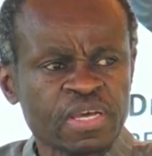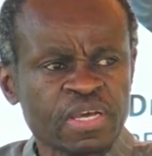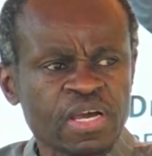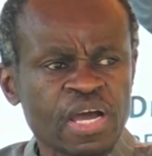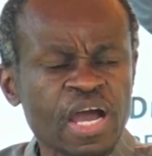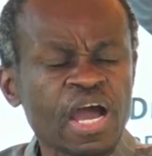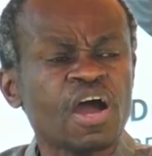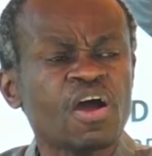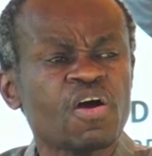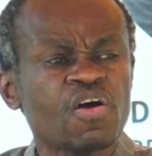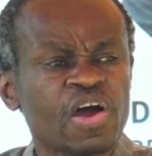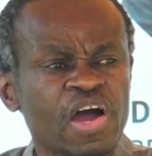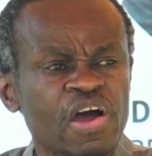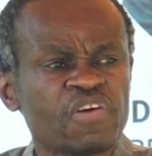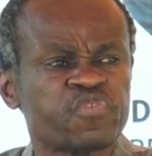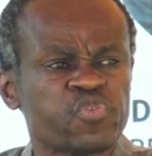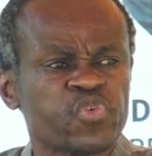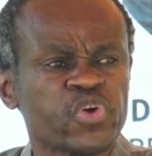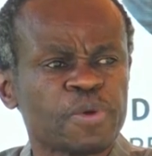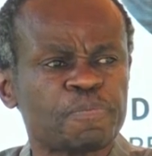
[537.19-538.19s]
how
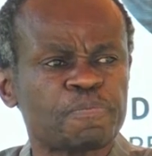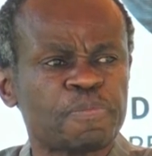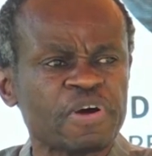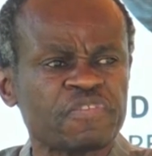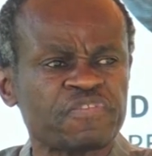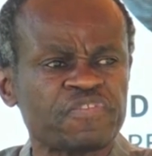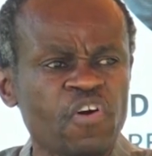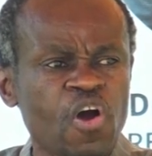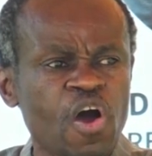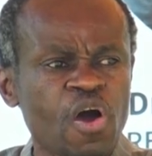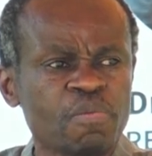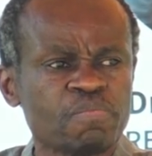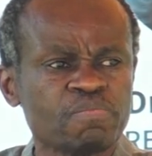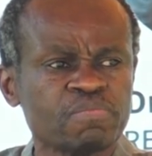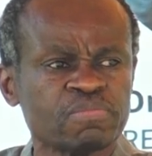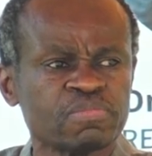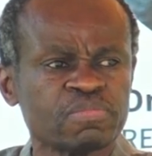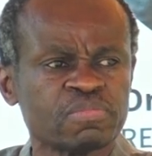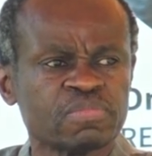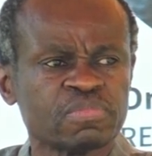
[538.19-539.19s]
have we
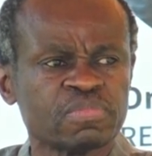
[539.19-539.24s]
performed?